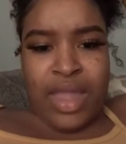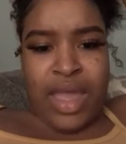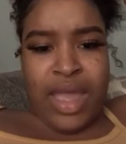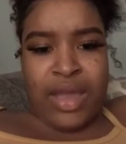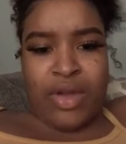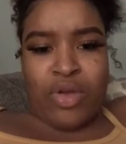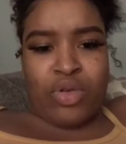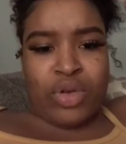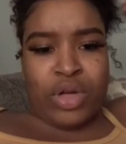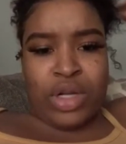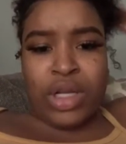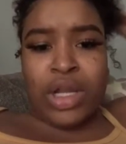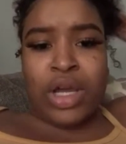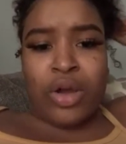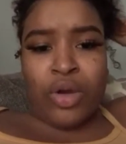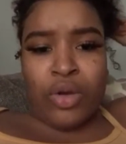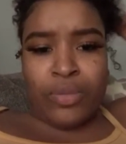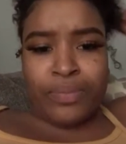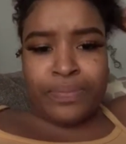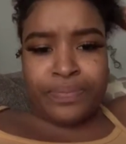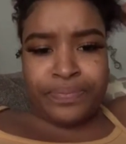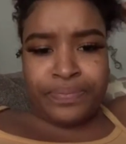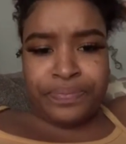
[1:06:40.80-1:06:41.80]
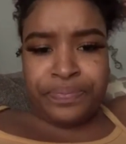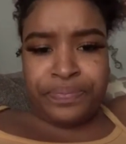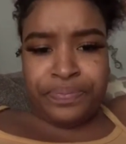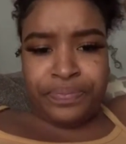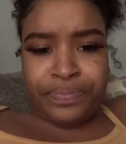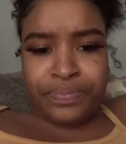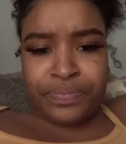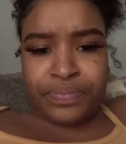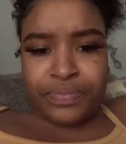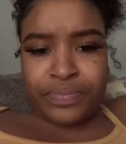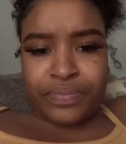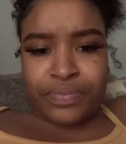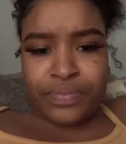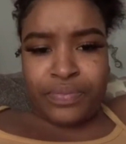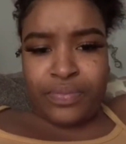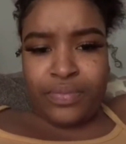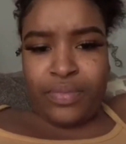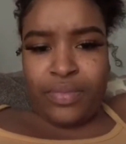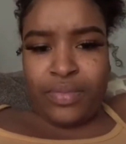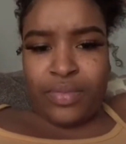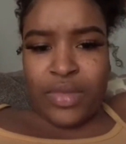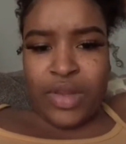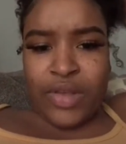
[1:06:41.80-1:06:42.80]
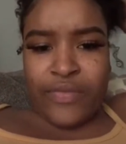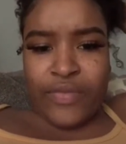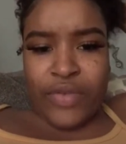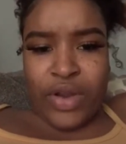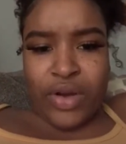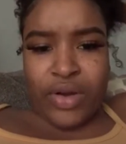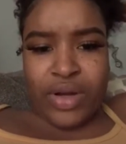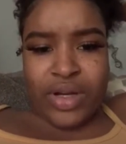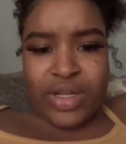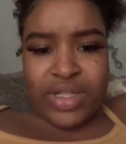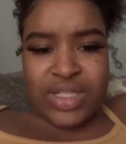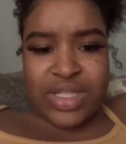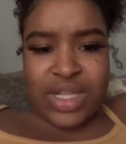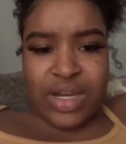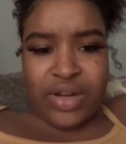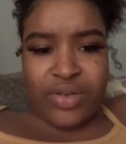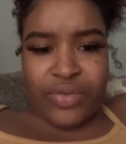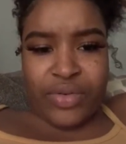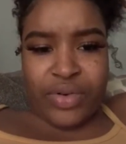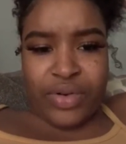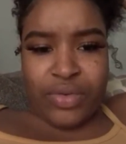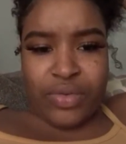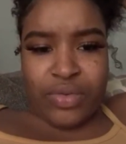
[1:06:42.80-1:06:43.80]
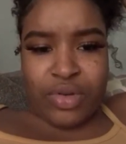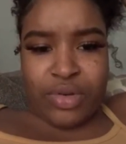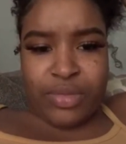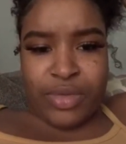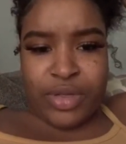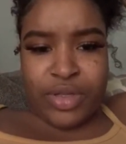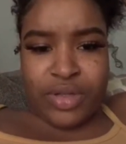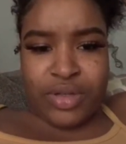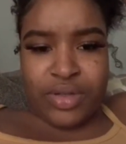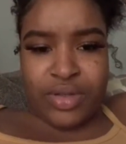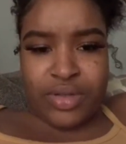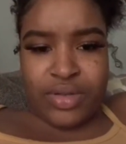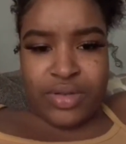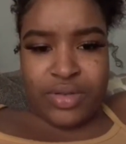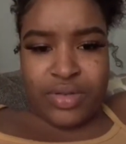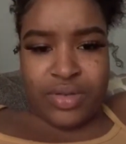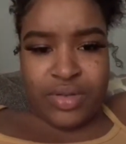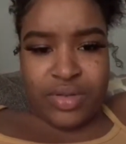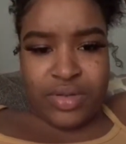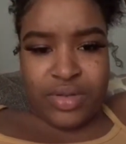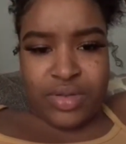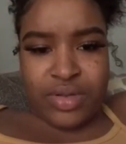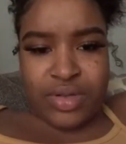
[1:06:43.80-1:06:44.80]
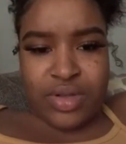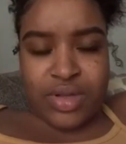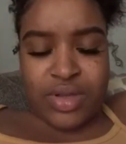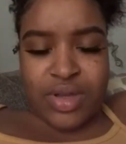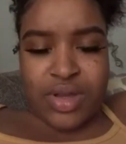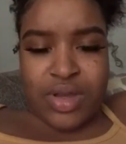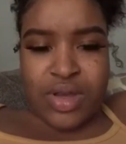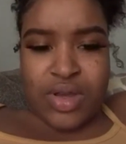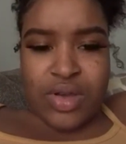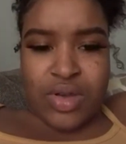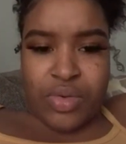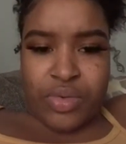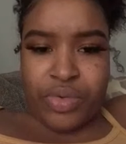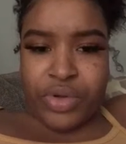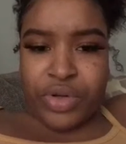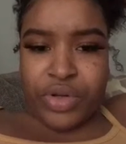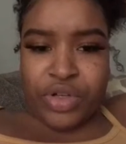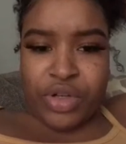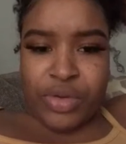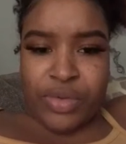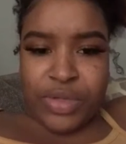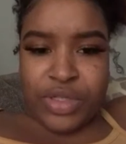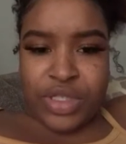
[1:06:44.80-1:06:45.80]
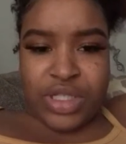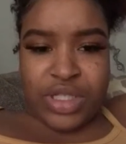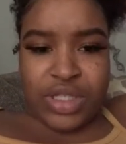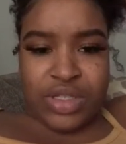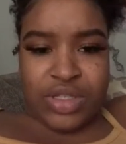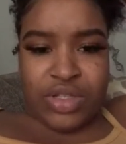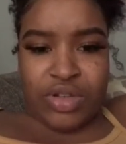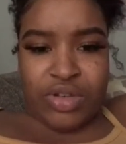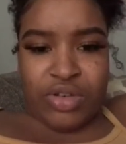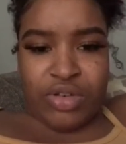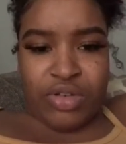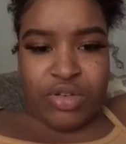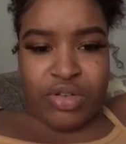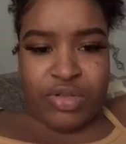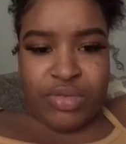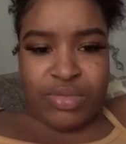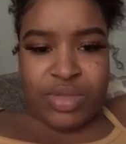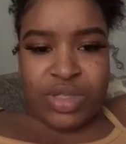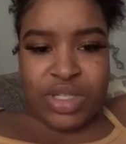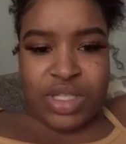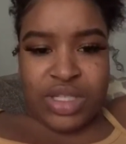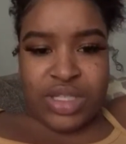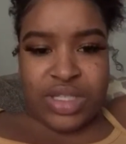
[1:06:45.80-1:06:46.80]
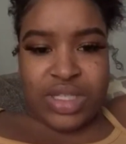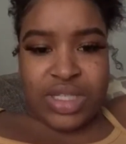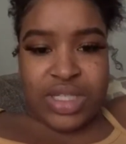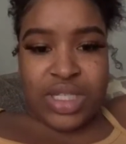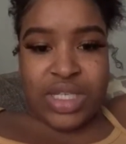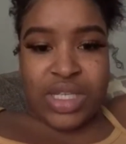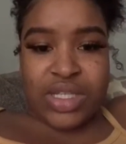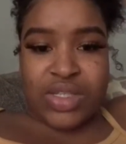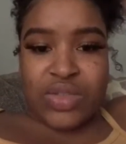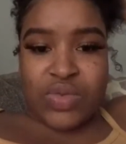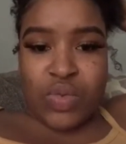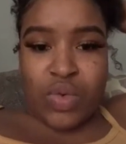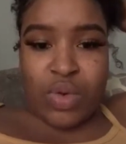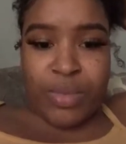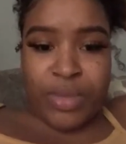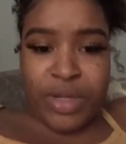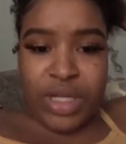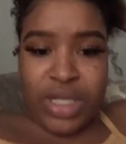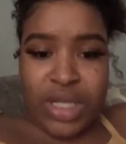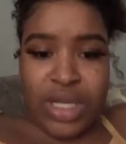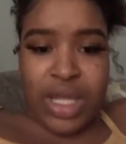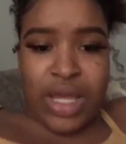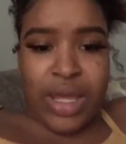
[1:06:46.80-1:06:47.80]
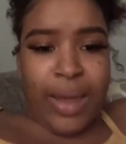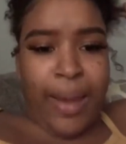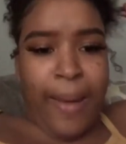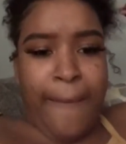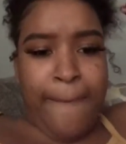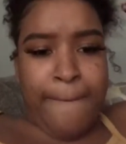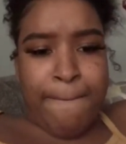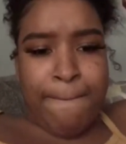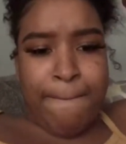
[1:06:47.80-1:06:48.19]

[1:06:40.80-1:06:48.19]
on the low. Very not a real woman. When LGBT terms, a cis woman, yeah.